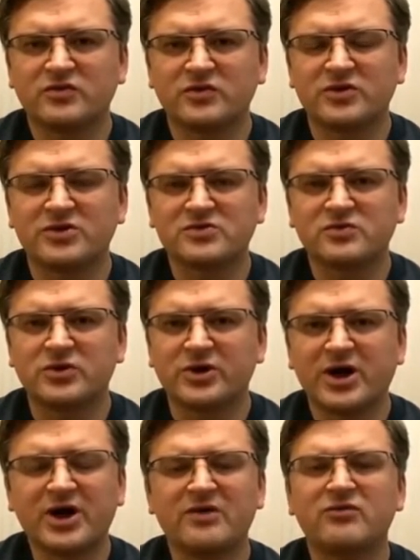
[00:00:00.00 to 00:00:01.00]
this war.
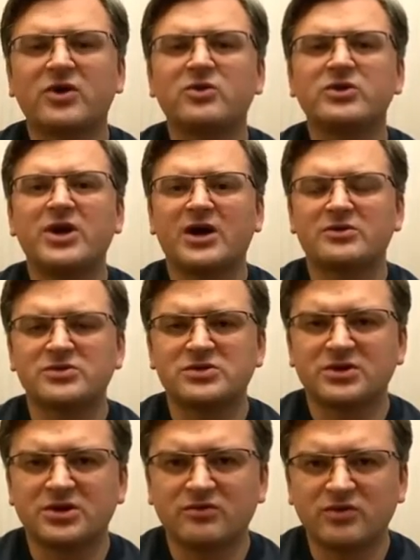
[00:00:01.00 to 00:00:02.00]
I have no doubt
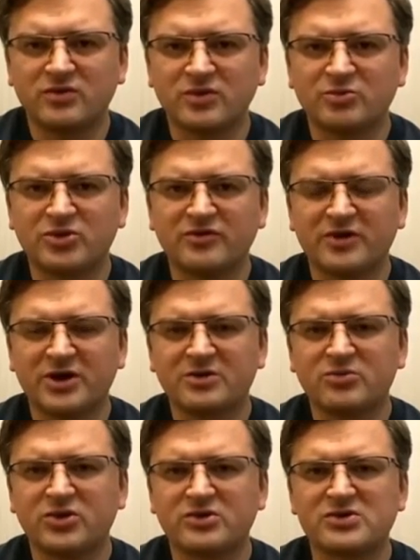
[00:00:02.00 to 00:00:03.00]
that we will prevail
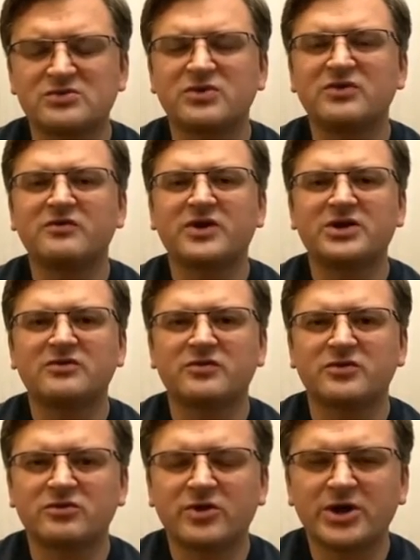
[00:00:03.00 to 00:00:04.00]
because we fight for
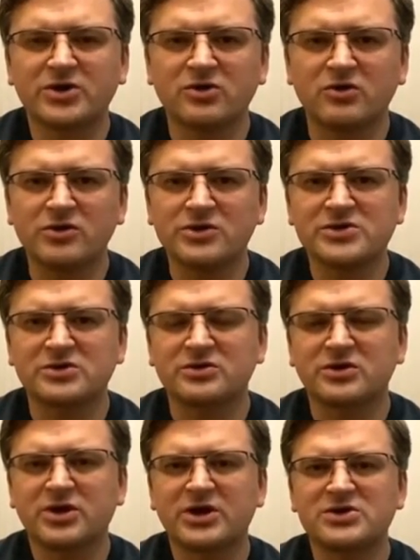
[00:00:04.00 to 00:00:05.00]
the right cause on
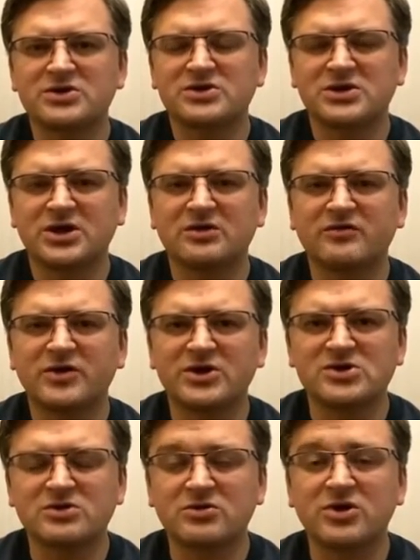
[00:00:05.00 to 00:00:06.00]
the right side of
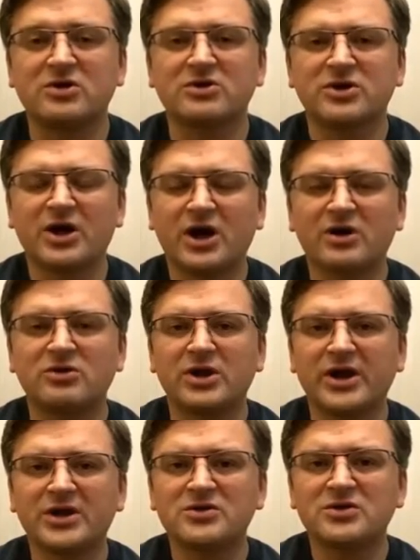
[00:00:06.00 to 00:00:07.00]
history on our
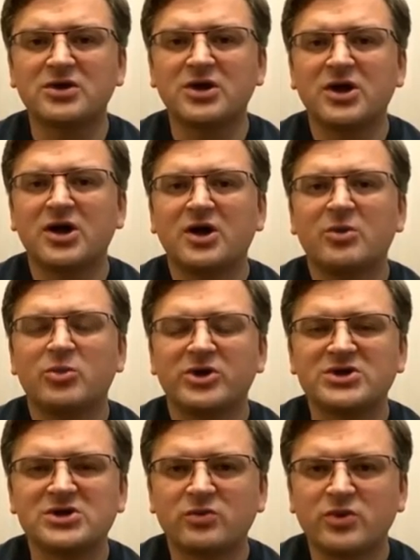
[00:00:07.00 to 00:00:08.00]
land, but
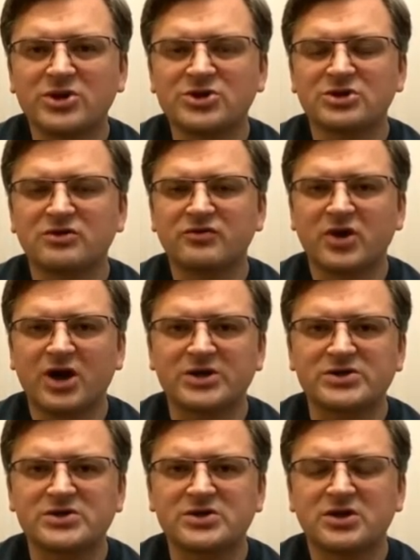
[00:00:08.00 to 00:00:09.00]
it's a question of
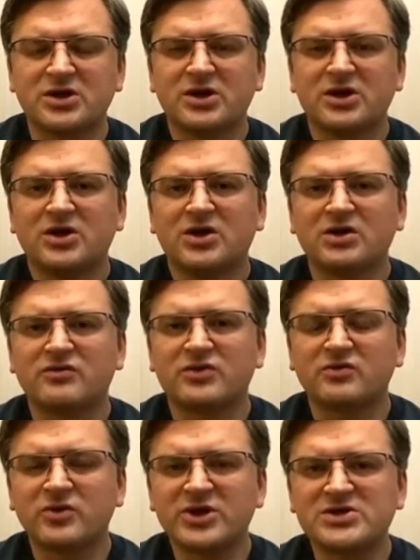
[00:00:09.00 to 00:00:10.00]
cost. If the
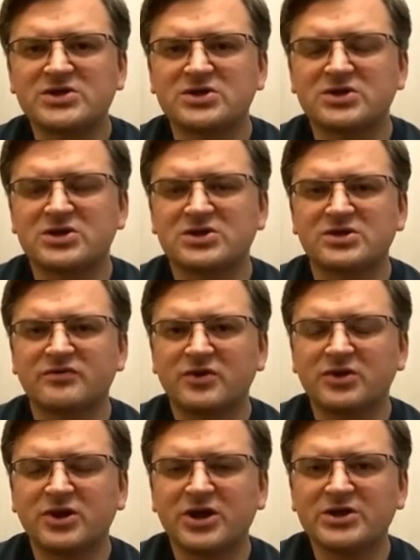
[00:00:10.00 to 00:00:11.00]
West, if the
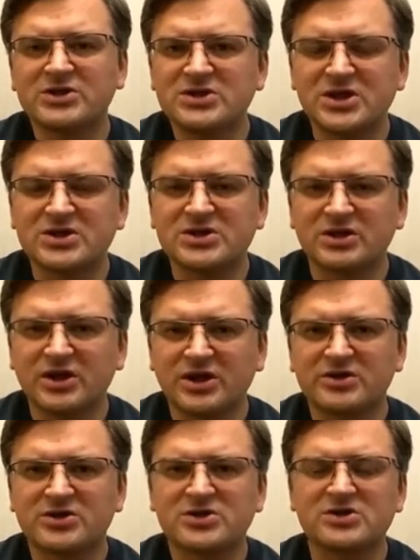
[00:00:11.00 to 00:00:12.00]
United States and
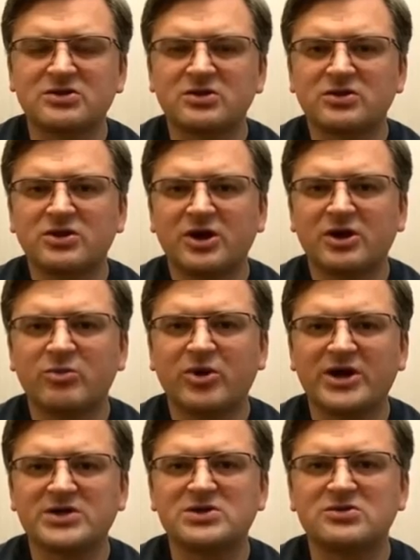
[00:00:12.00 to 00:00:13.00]
others do not help
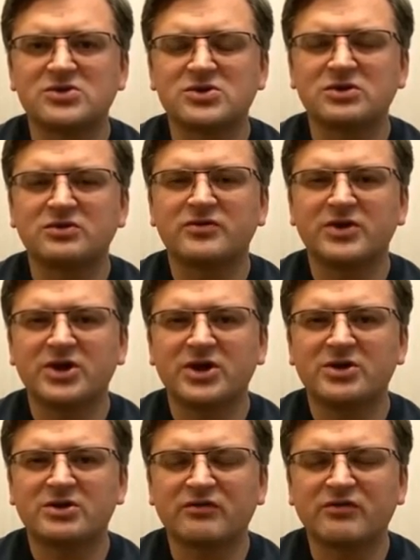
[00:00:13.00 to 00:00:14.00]
us to solve the
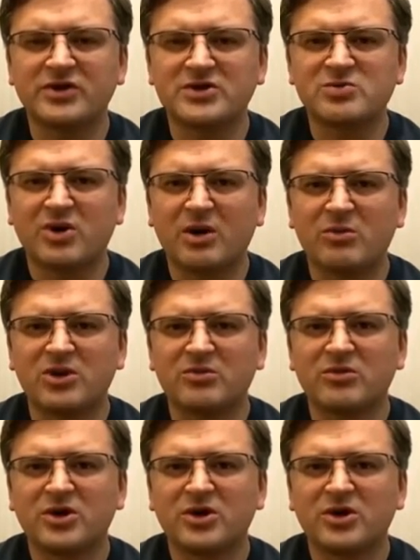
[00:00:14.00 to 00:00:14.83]
air defense problem,